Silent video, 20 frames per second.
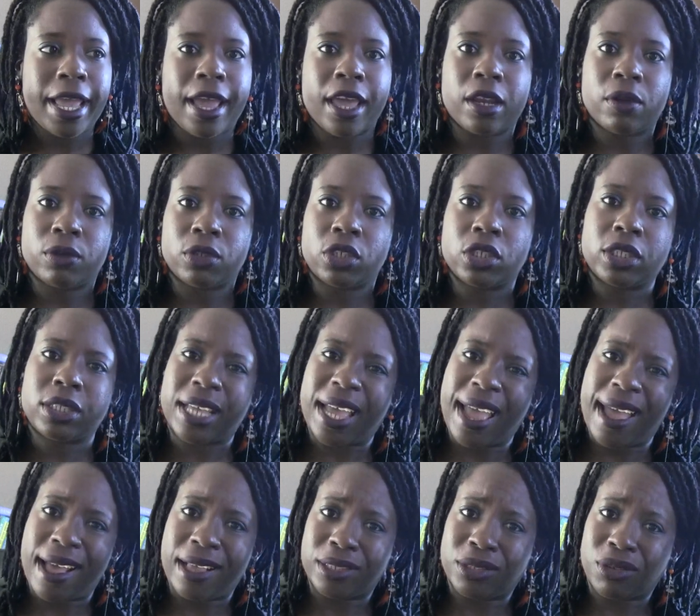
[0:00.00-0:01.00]
and it was just a
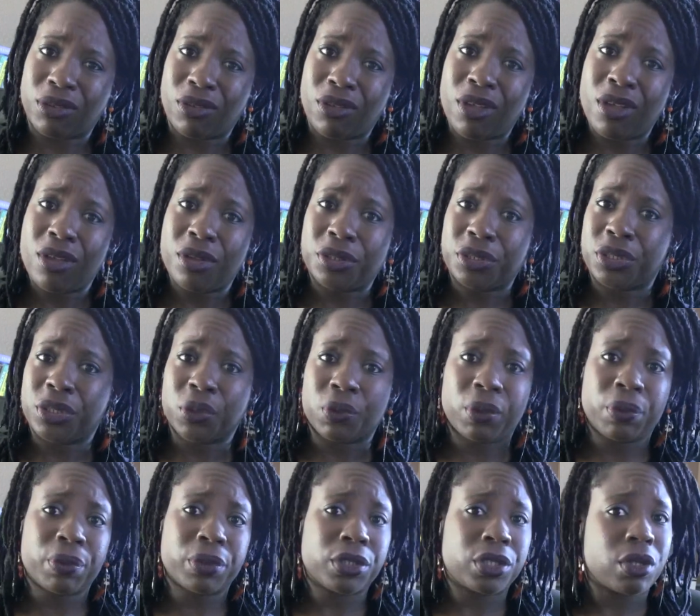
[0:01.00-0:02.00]
hassle.
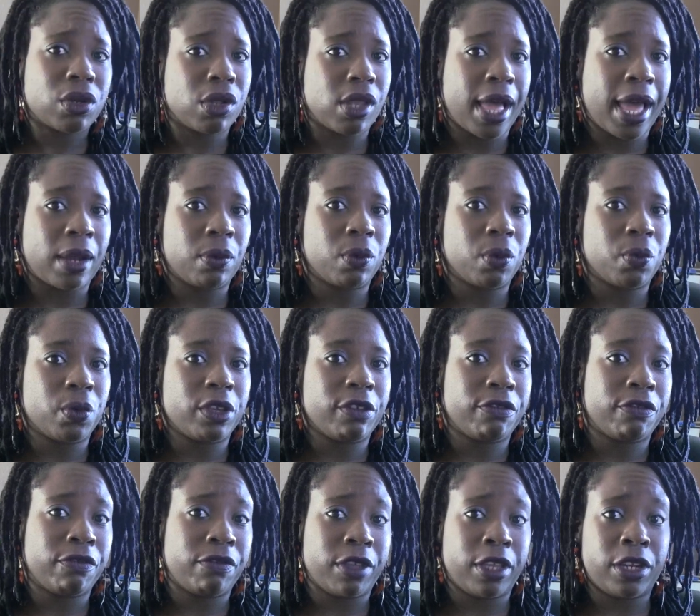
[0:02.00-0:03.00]
So we were so glad when we
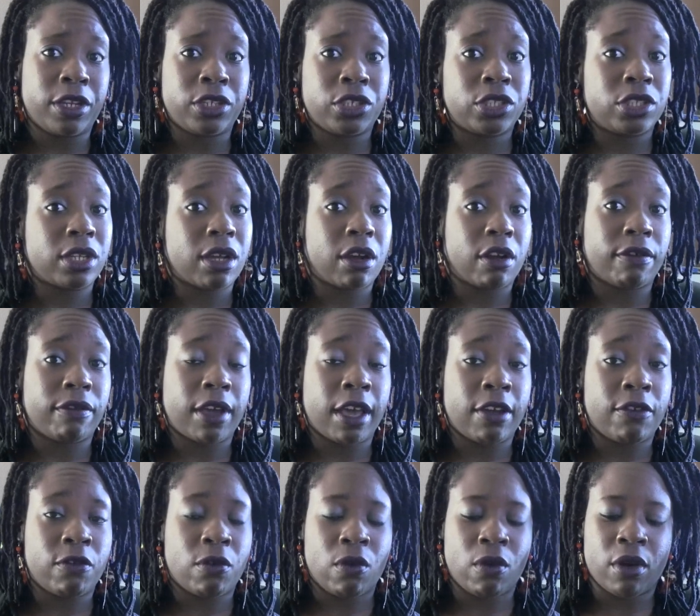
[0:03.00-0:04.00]
finished our
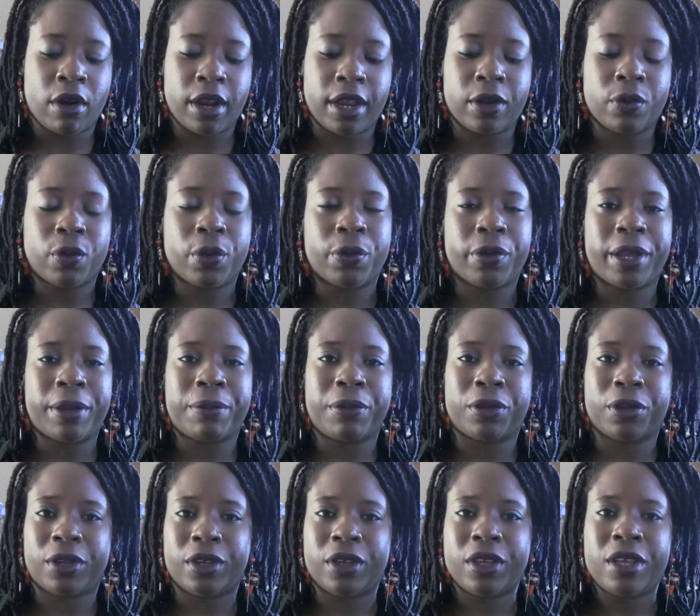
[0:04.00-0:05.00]
5-4 and we were
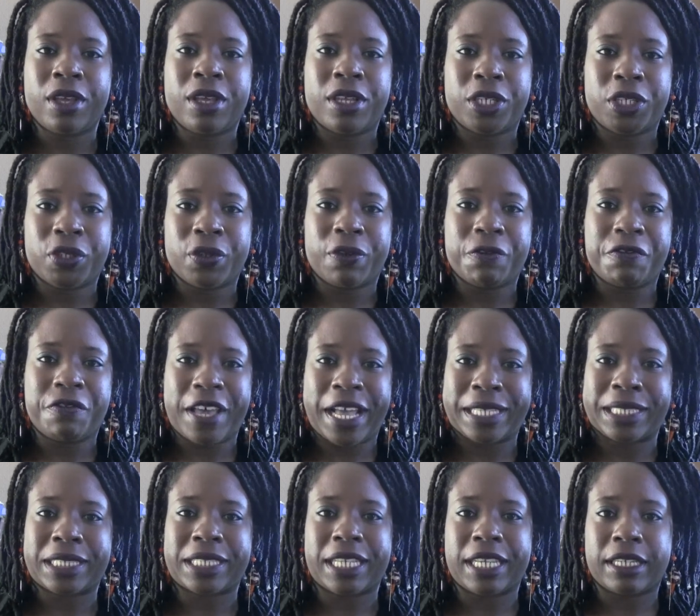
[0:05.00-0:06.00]
able to, to
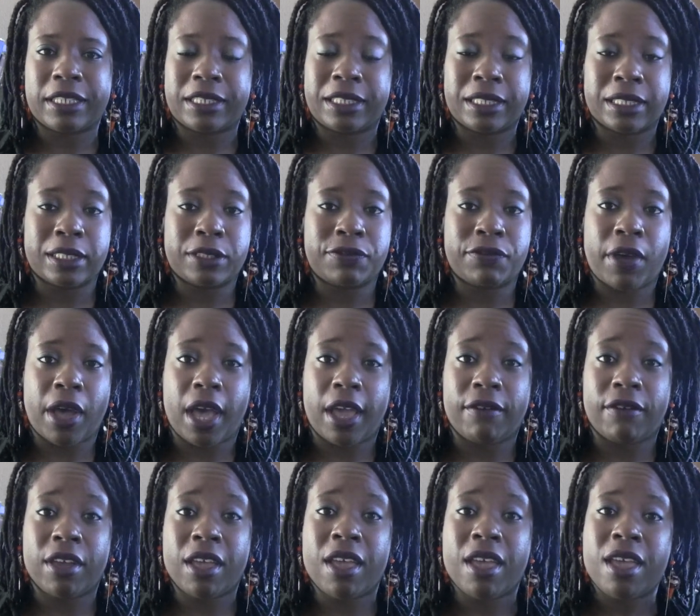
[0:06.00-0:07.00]
invest in
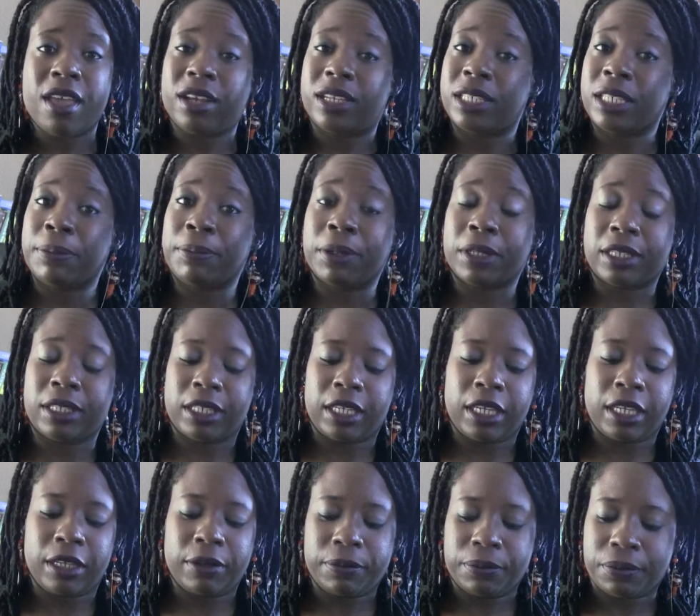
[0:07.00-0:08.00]
6-5.
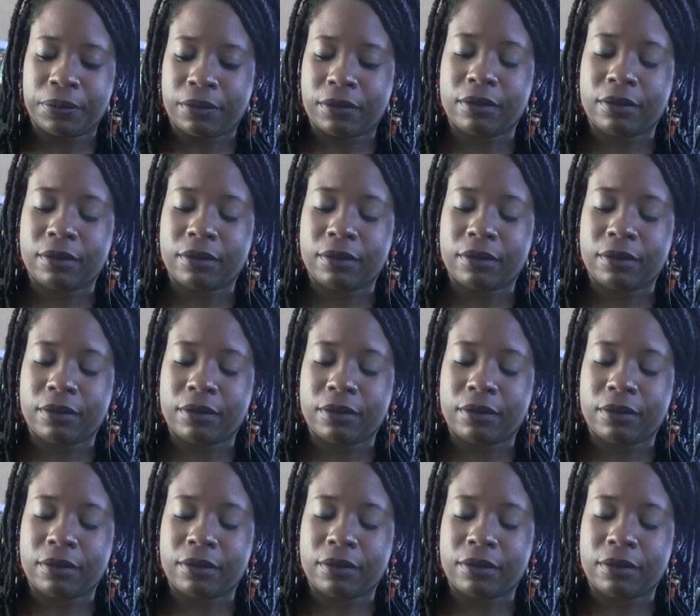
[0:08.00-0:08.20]
Typically,